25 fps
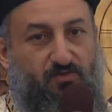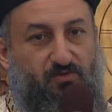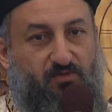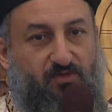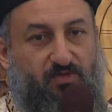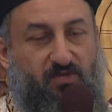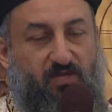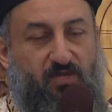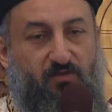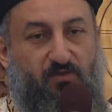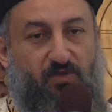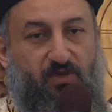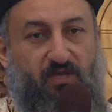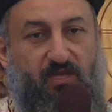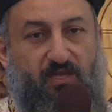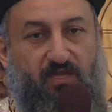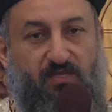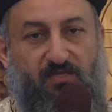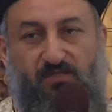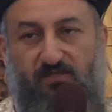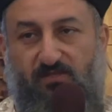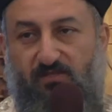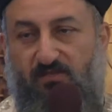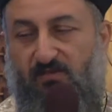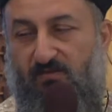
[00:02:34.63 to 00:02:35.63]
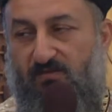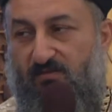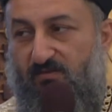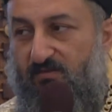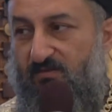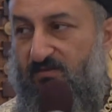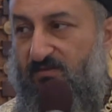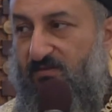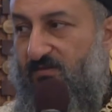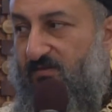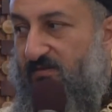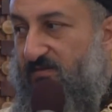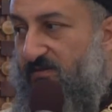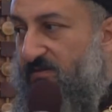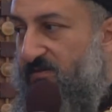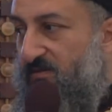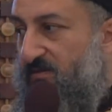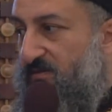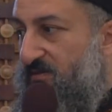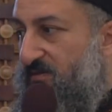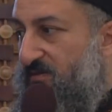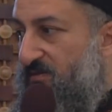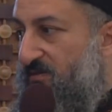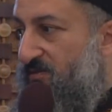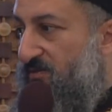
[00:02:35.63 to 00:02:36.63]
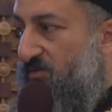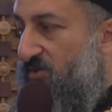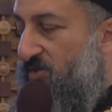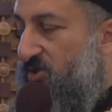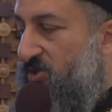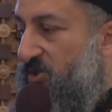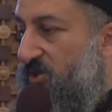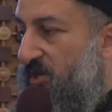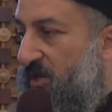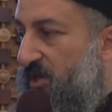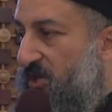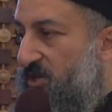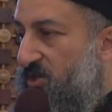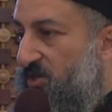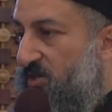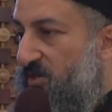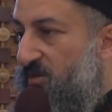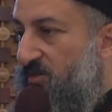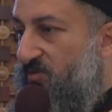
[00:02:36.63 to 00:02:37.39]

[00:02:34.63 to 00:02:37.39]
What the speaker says: Can anyone guess which direction